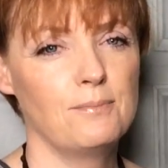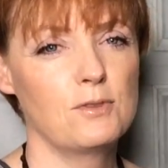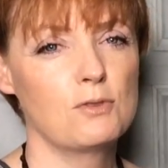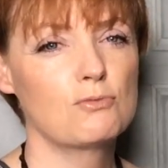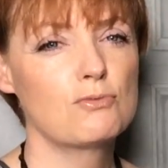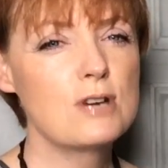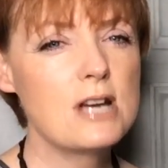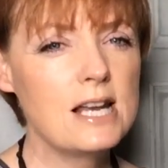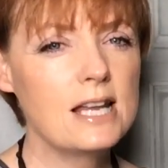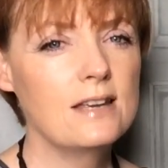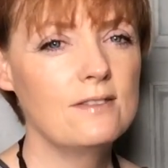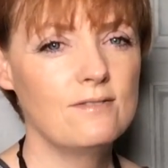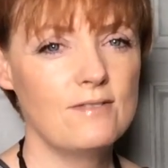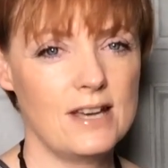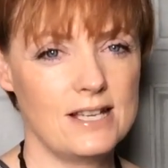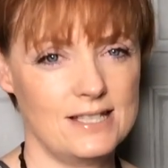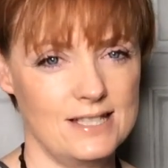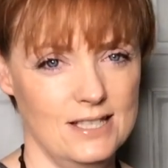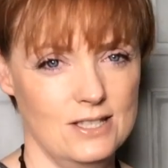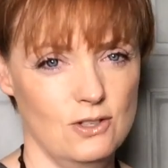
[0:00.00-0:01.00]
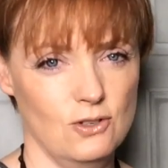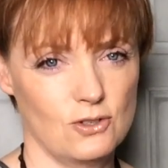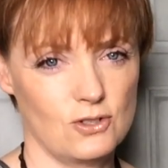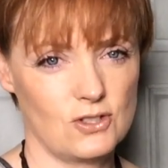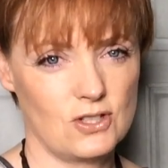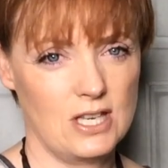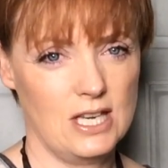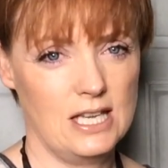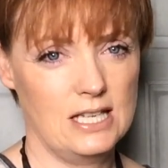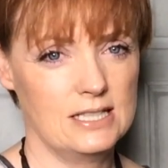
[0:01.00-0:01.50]
Really invest in your
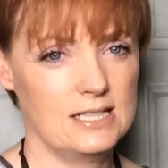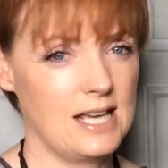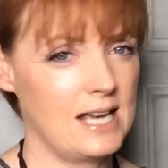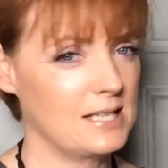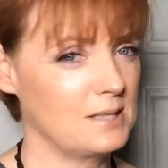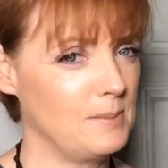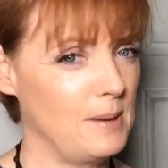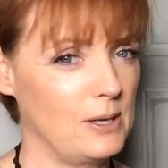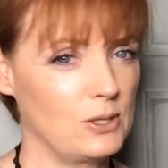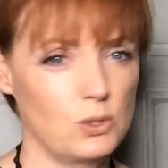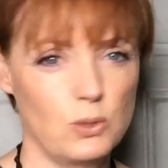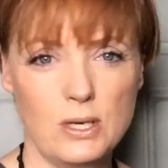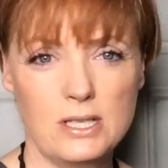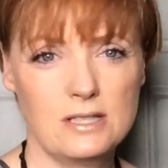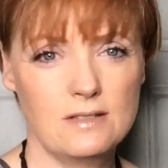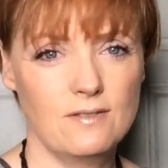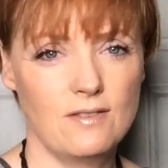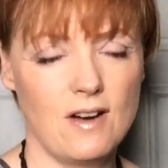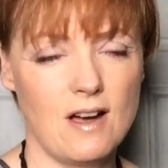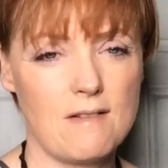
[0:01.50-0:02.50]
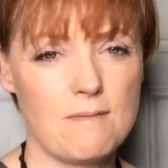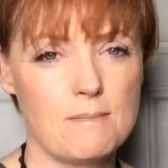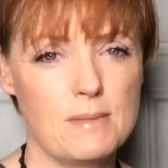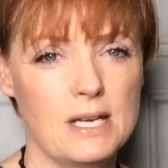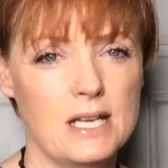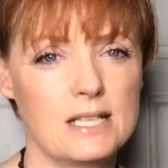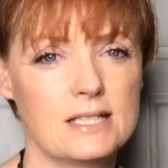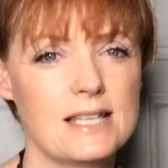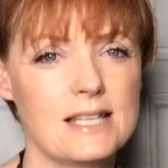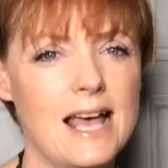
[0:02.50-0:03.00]
skin. Takes about 25
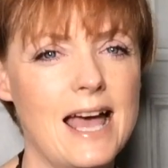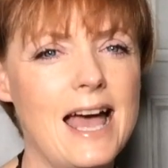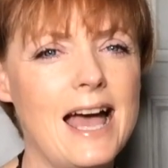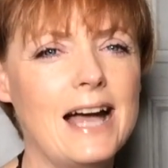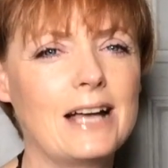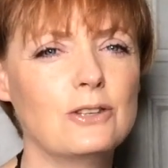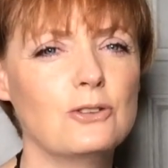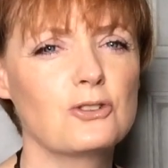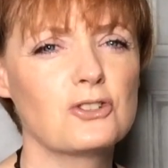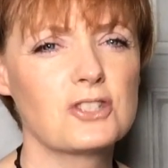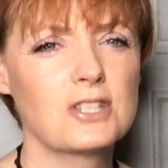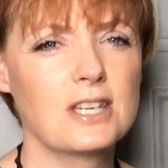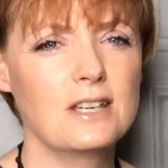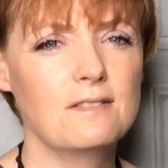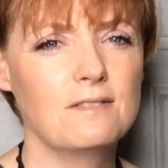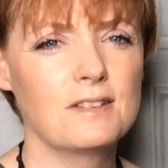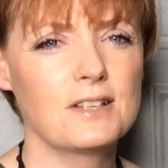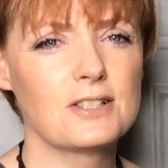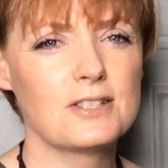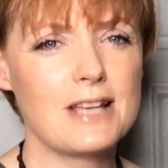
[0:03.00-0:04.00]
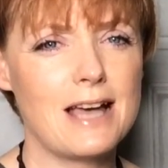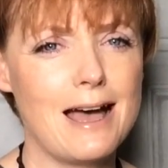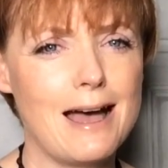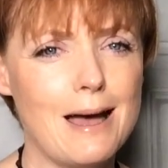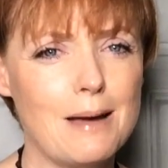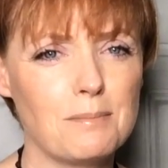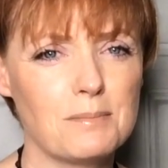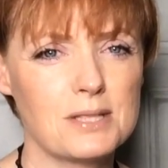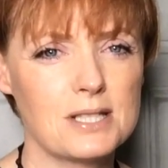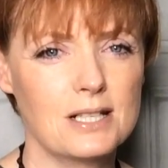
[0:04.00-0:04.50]
minutes and your skin feels
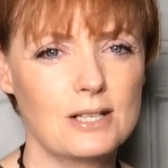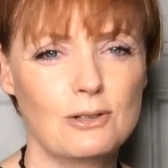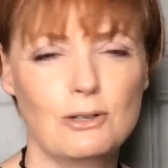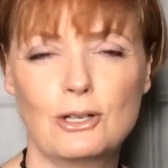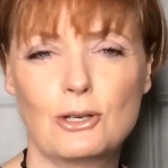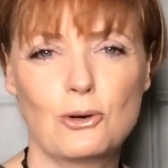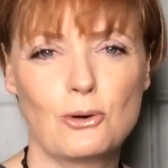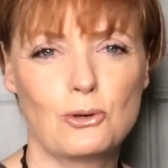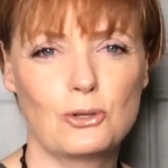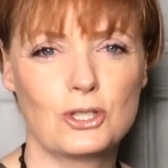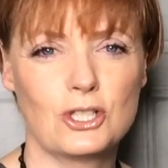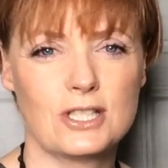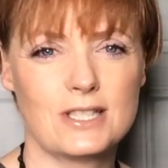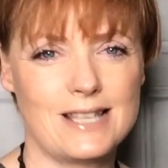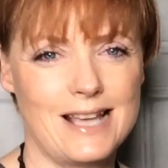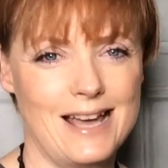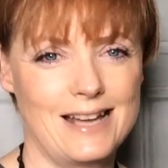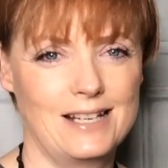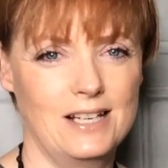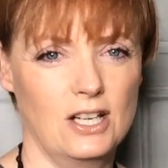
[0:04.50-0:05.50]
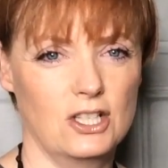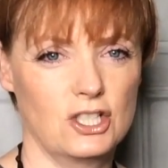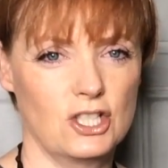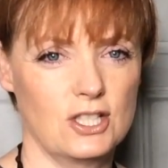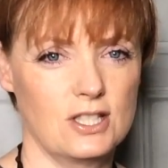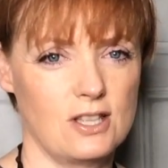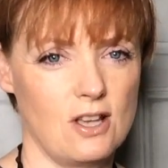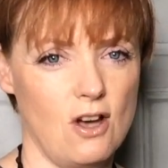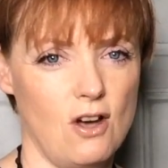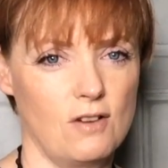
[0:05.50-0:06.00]
absolutely gorgeous and
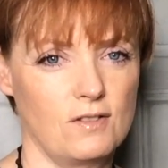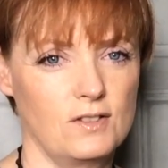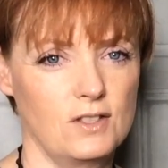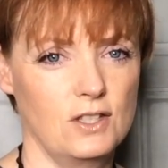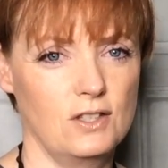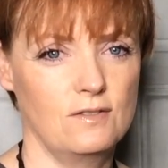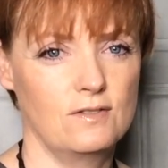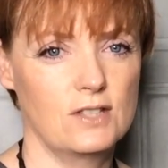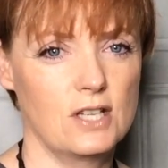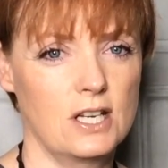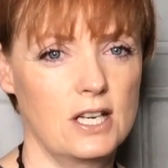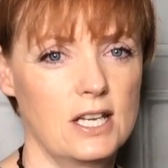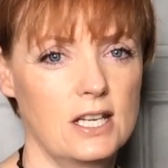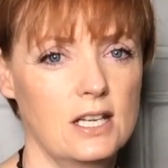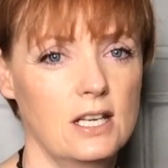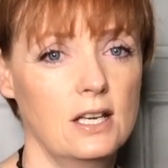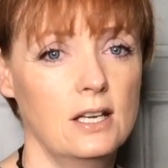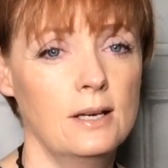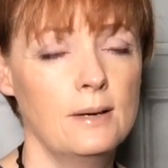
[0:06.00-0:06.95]
luscious after you've done it.